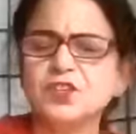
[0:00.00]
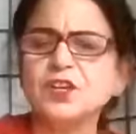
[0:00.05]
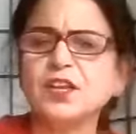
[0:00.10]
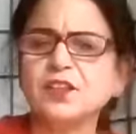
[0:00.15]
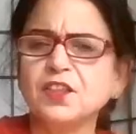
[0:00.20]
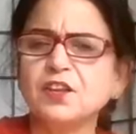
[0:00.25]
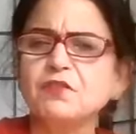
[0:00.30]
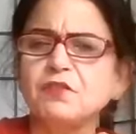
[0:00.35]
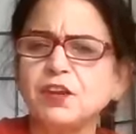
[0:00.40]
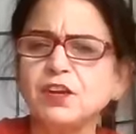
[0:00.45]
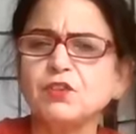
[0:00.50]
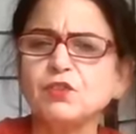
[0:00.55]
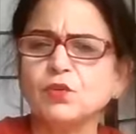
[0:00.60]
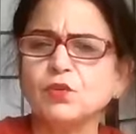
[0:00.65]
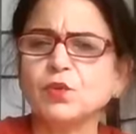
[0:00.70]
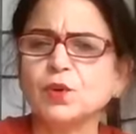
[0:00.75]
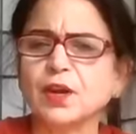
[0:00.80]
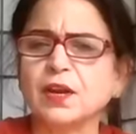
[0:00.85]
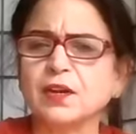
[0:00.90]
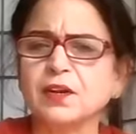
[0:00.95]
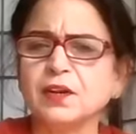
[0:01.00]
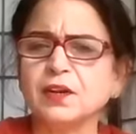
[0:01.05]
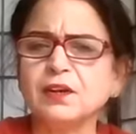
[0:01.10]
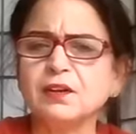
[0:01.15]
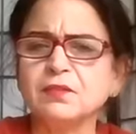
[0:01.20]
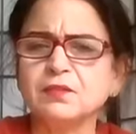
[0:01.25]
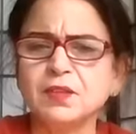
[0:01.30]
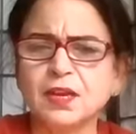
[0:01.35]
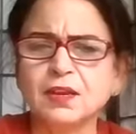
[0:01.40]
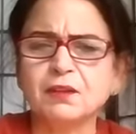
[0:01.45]
another way to look at it.
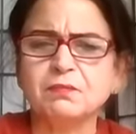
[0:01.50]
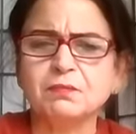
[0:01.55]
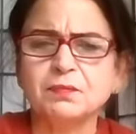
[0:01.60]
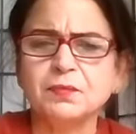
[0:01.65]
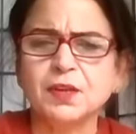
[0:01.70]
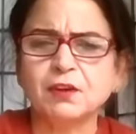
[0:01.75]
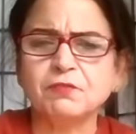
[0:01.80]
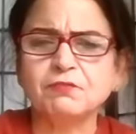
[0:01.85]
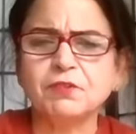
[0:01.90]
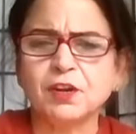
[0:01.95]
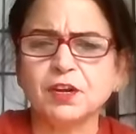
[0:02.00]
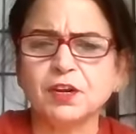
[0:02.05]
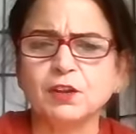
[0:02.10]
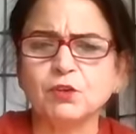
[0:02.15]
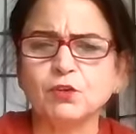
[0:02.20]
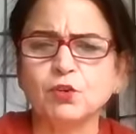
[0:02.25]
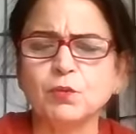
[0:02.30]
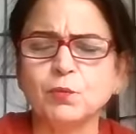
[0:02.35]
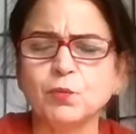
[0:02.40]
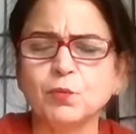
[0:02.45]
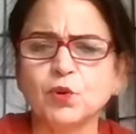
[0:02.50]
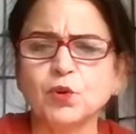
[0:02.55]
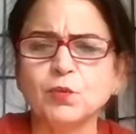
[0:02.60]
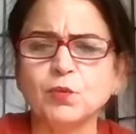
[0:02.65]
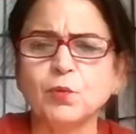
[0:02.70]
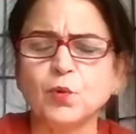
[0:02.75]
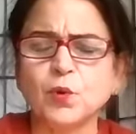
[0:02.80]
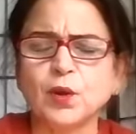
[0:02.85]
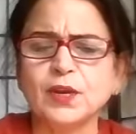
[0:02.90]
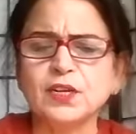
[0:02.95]
Yeah, definitely. Good, good
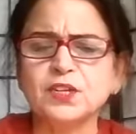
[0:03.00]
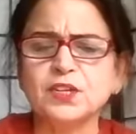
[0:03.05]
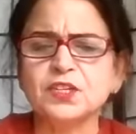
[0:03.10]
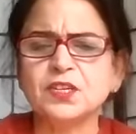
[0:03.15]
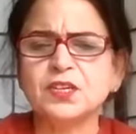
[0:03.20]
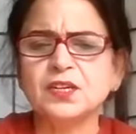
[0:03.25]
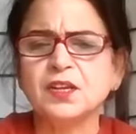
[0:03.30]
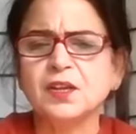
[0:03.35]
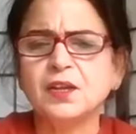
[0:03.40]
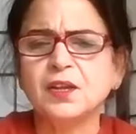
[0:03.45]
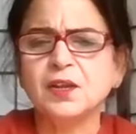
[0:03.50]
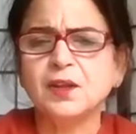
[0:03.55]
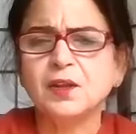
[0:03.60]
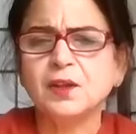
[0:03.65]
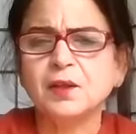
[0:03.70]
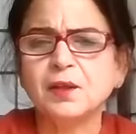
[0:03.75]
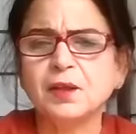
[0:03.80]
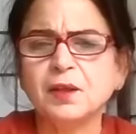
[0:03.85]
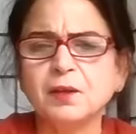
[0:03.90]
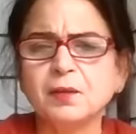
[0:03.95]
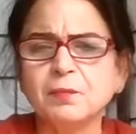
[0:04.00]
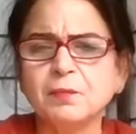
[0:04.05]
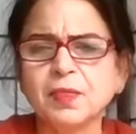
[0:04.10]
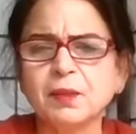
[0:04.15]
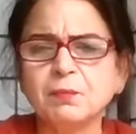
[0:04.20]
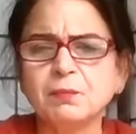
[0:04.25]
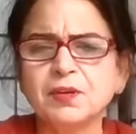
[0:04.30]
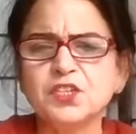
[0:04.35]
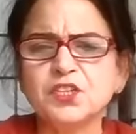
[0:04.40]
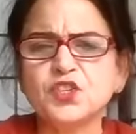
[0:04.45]
point. Um,
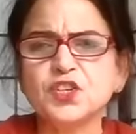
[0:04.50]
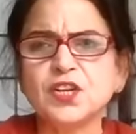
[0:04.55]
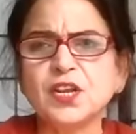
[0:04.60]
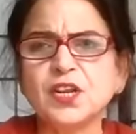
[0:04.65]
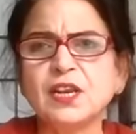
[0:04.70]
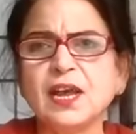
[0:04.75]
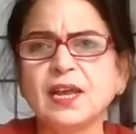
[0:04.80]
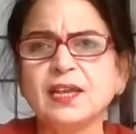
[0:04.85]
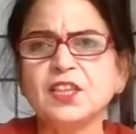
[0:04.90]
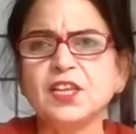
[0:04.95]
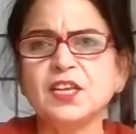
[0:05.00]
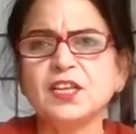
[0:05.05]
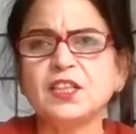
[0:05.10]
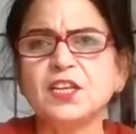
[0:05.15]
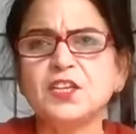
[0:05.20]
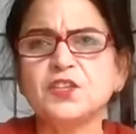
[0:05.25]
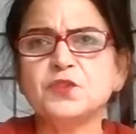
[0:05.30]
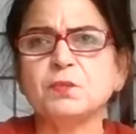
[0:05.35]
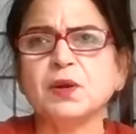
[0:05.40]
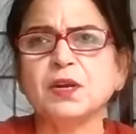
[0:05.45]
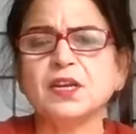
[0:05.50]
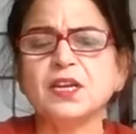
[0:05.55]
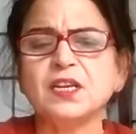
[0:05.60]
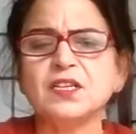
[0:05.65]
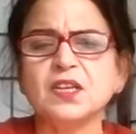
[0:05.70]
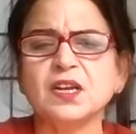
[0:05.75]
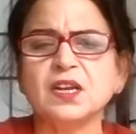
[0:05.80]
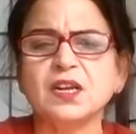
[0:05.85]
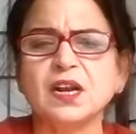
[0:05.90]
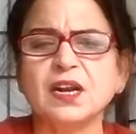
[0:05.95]
but still, I think these
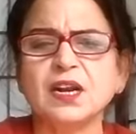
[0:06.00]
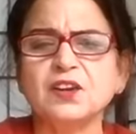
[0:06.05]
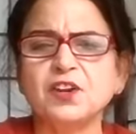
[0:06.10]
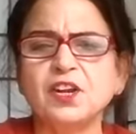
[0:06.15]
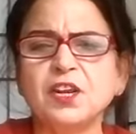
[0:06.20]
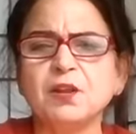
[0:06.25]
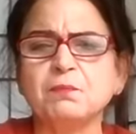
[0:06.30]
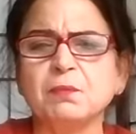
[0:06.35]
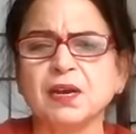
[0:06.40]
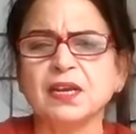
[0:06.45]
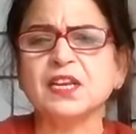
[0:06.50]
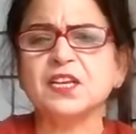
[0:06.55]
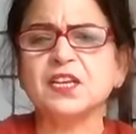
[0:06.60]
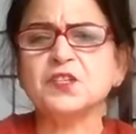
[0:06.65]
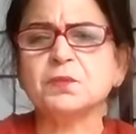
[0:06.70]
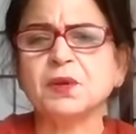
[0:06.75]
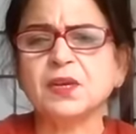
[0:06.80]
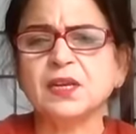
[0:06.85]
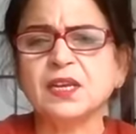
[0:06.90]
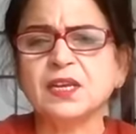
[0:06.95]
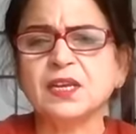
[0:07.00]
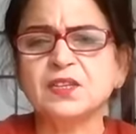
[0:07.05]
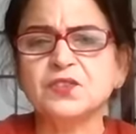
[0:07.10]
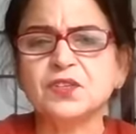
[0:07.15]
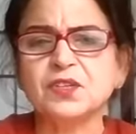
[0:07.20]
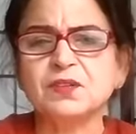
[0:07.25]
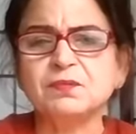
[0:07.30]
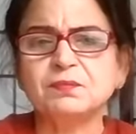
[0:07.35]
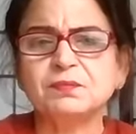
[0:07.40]
monkeys are not really monkeys, monkeys.